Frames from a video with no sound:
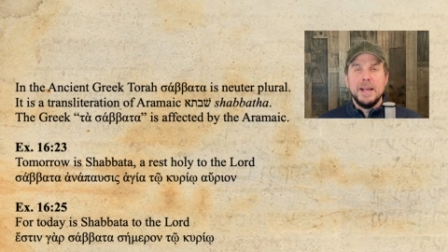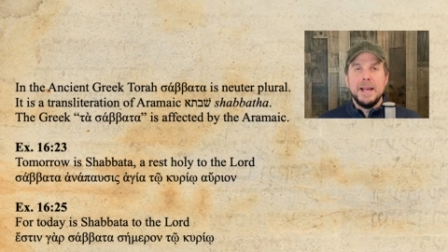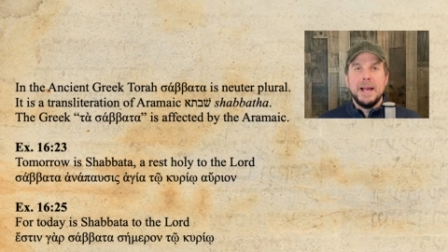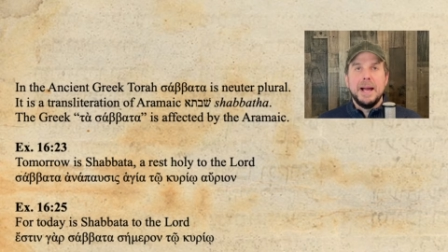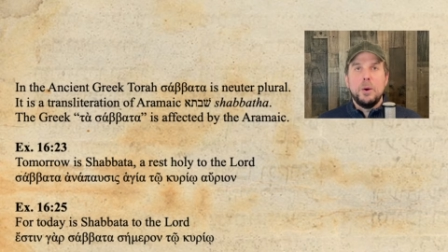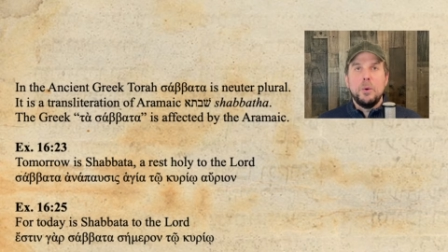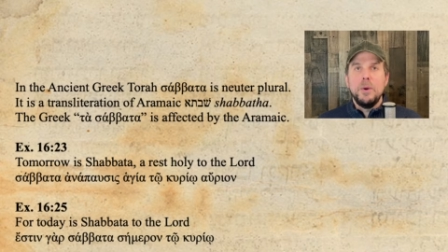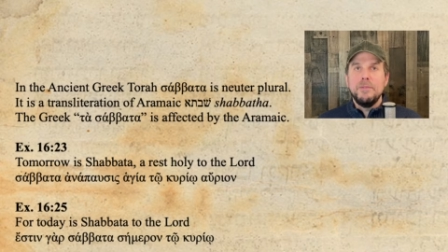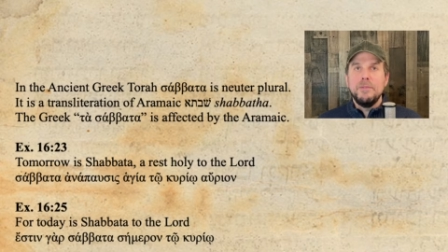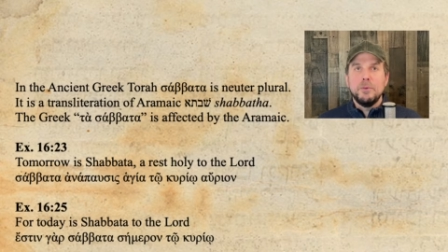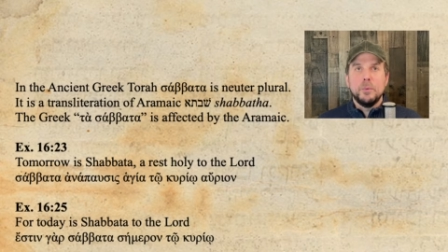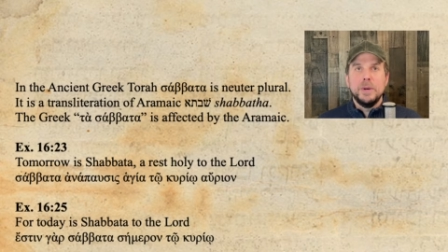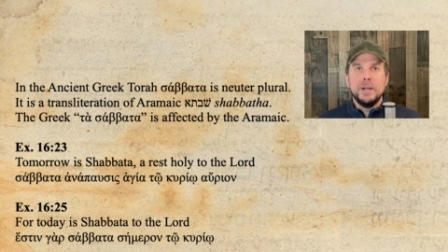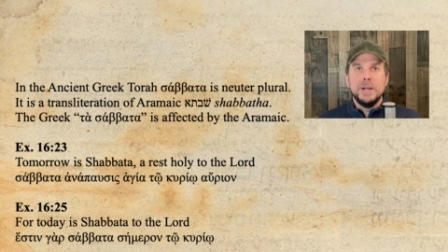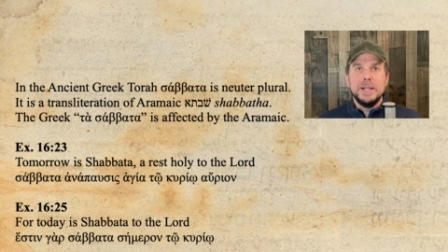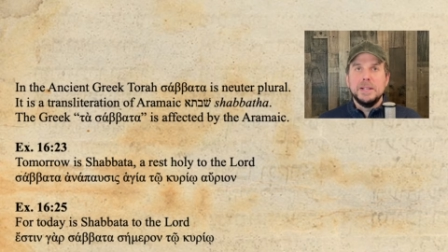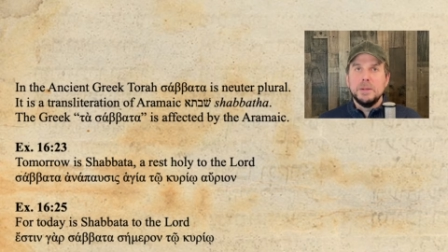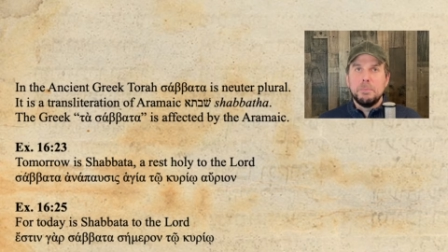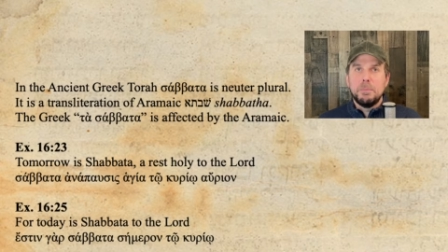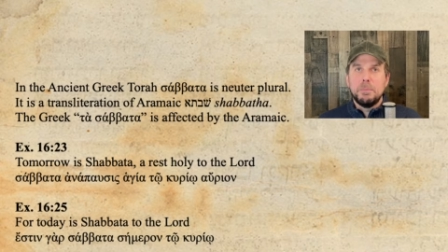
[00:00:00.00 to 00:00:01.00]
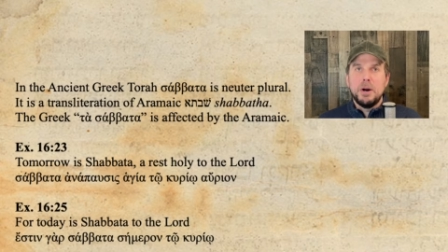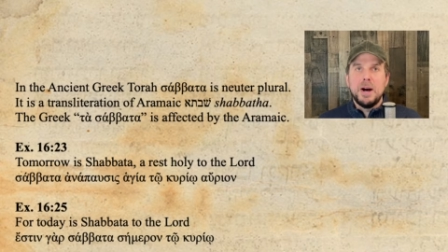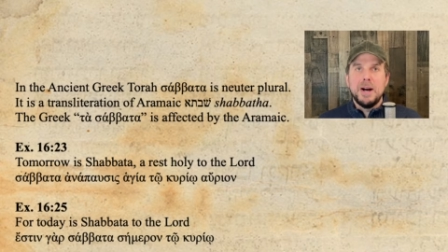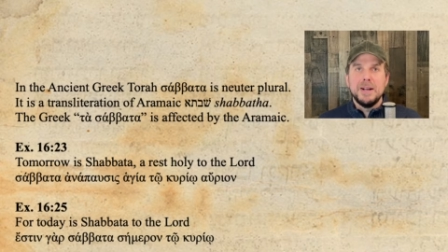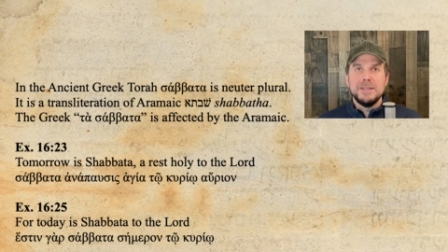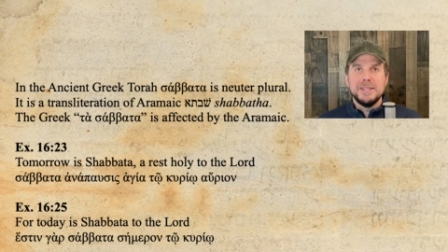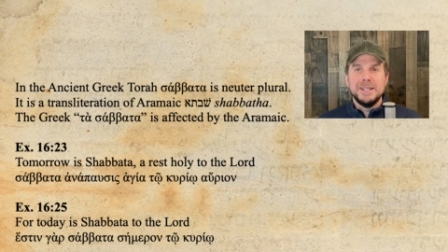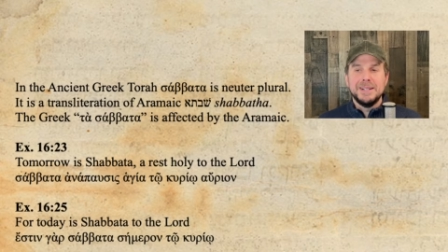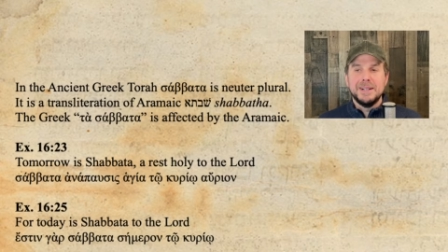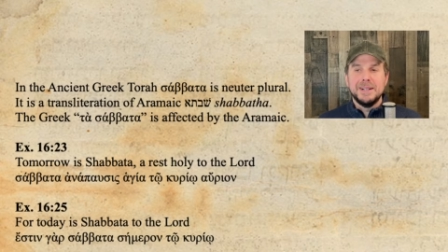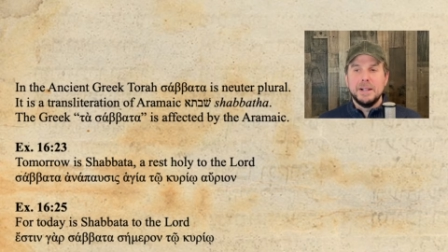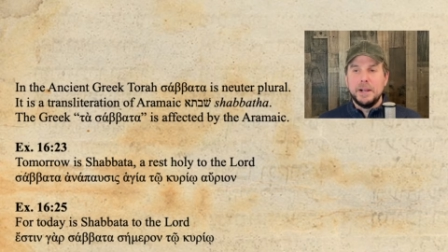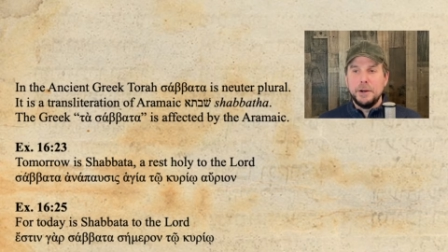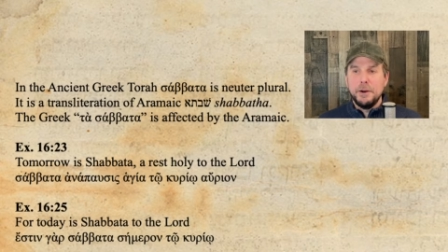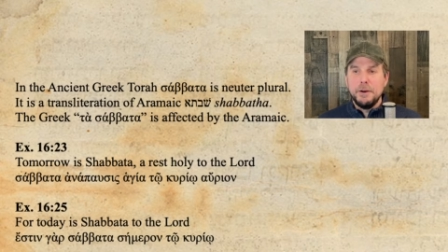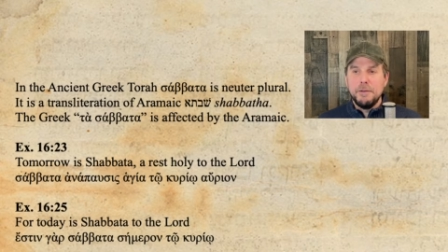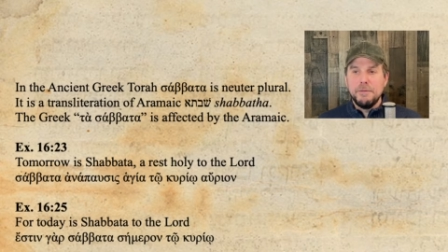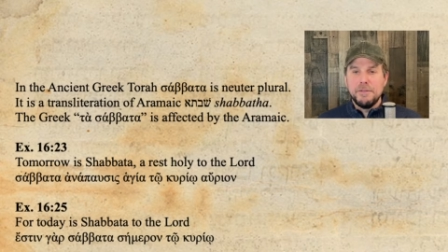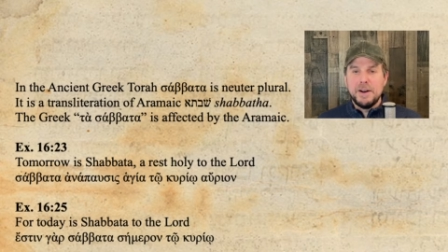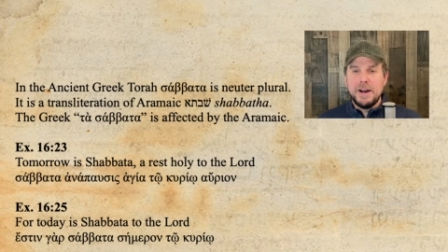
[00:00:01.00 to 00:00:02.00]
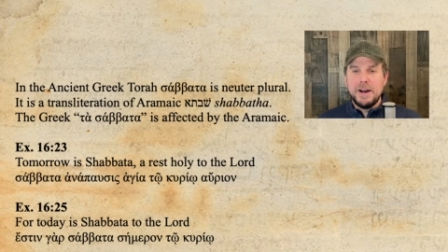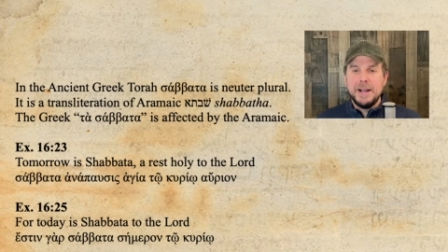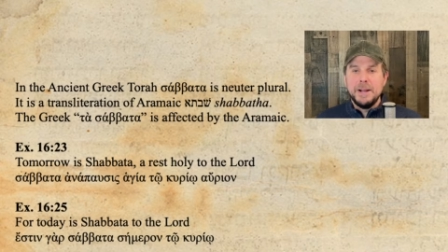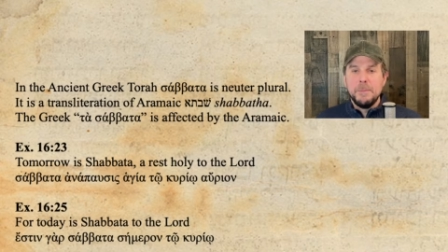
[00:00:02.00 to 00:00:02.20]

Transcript: However, we need to pause and clarify